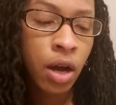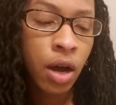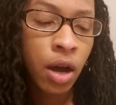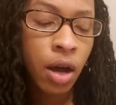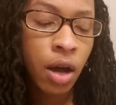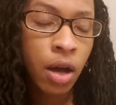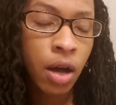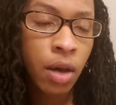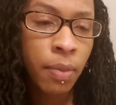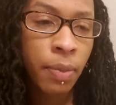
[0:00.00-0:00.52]

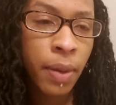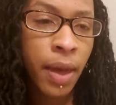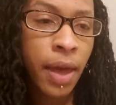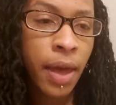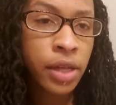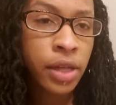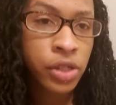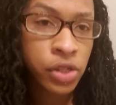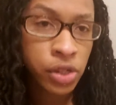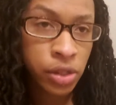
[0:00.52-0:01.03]
a
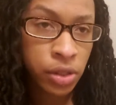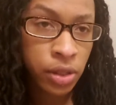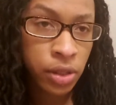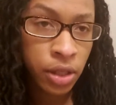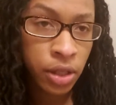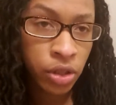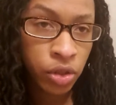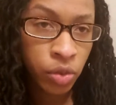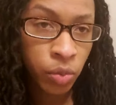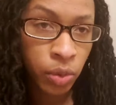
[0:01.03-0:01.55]
passion
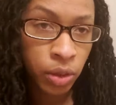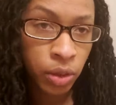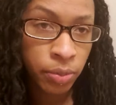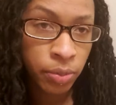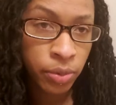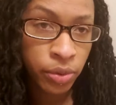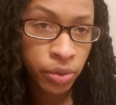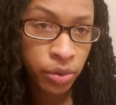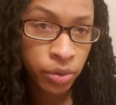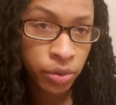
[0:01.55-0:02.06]
that you want to
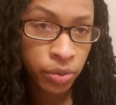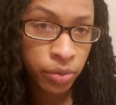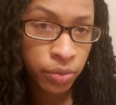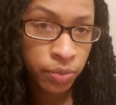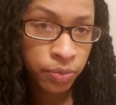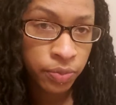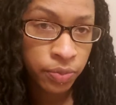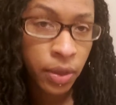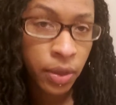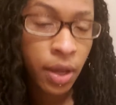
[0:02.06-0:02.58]
pursue.
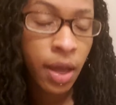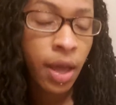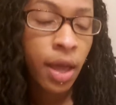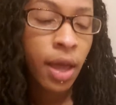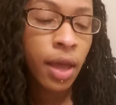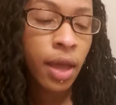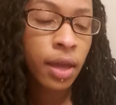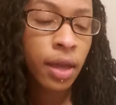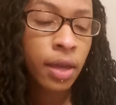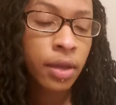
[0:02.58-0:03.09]

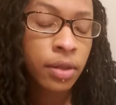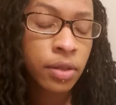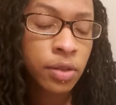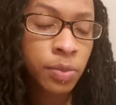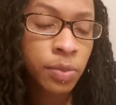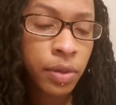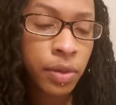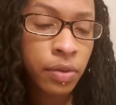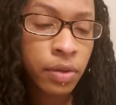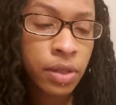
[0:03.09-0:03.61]
And
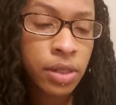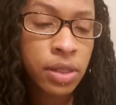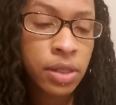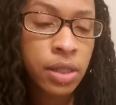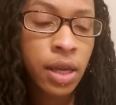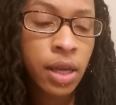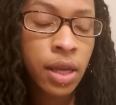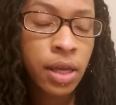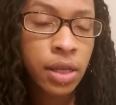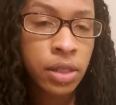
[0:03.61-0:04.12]
Spirit is
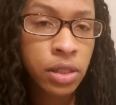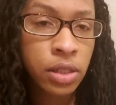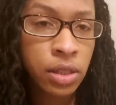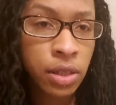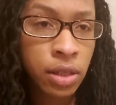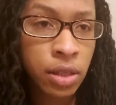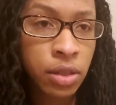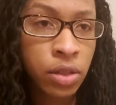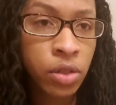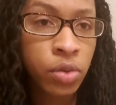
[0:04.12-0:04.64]
saying it's
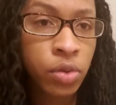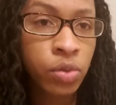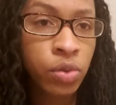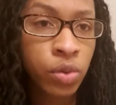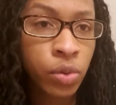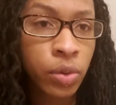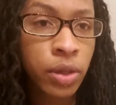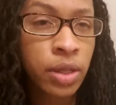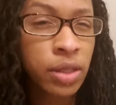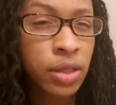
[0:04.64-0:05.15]
good to
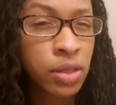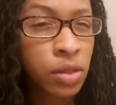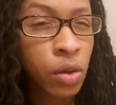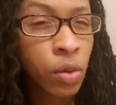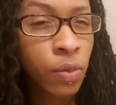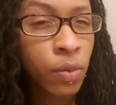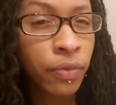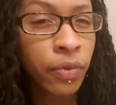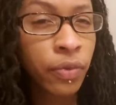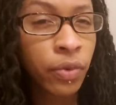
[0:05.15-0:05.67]
do it. It's
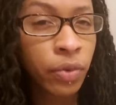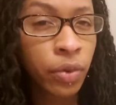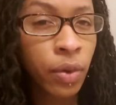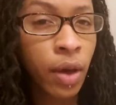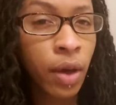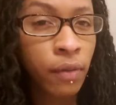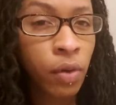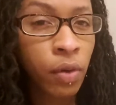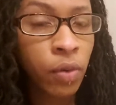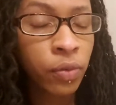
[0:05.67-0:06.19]
hopeful. You
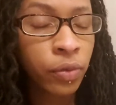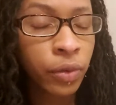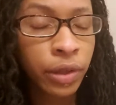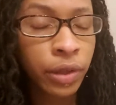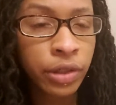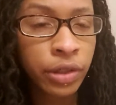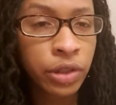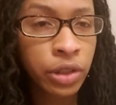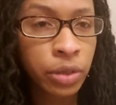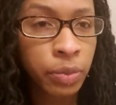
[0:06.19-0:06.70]
have hopeful
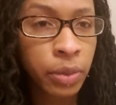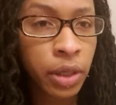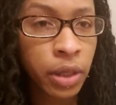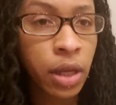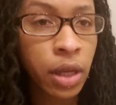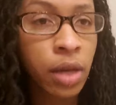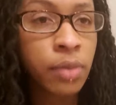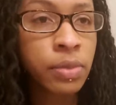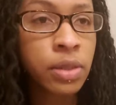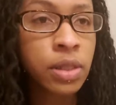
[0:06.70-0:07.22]
energy when
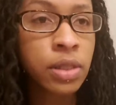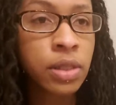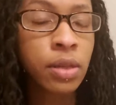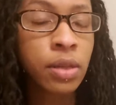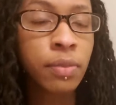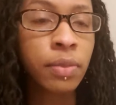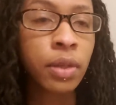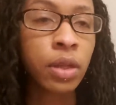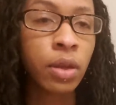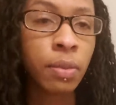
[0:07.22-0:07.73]
it comes to
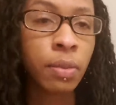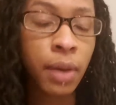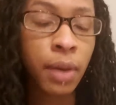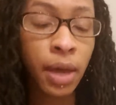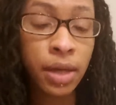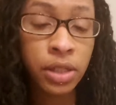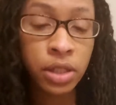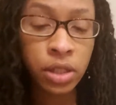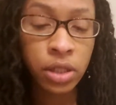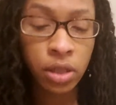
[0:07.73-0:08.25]
something you're
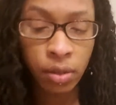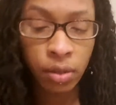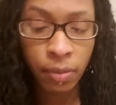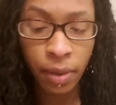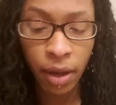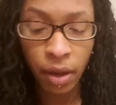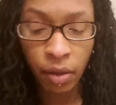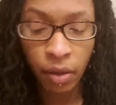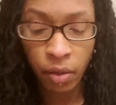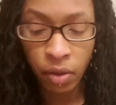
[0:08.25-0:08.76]
passionate
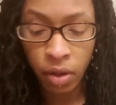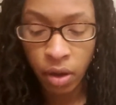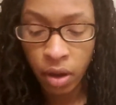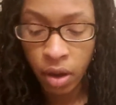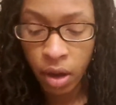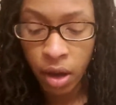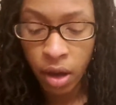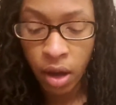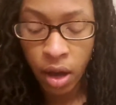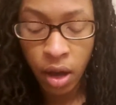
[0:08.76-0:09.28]
about.
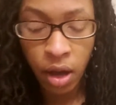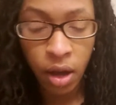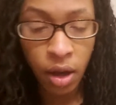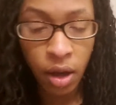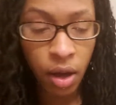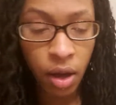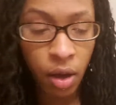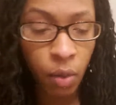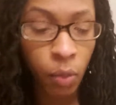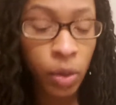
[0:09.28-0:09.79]

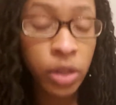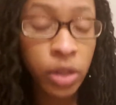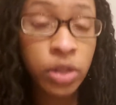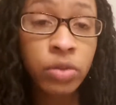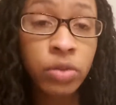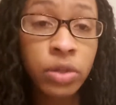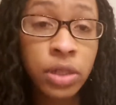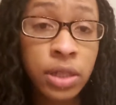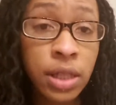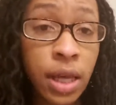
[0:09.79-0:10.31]
Once
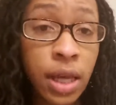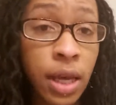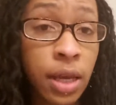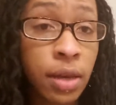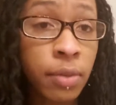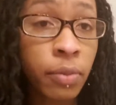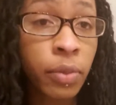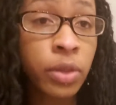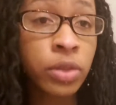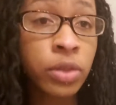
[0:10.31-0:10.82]
you decide
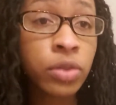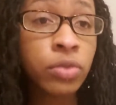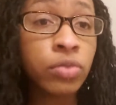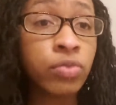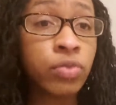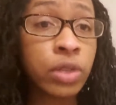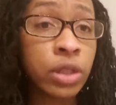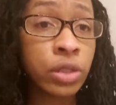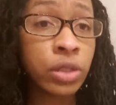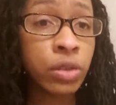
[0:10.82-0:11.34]
it, once
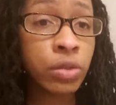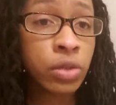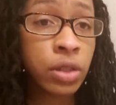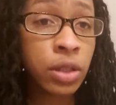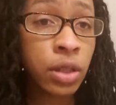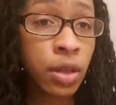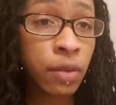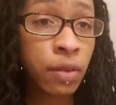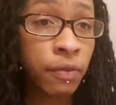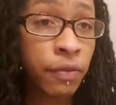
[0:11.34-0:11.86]
you research
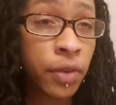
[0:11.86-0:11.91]
it and